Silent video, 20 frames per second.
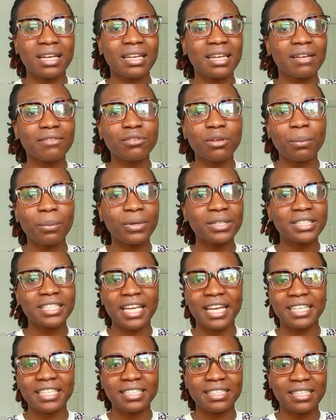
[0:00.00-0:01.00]
and I've not bought
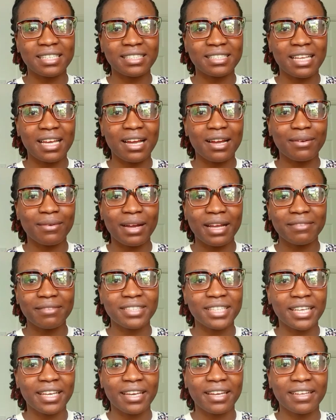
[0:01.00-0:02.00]
any since I arrived
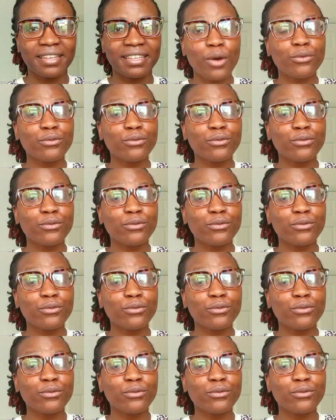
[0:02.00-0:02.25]
here.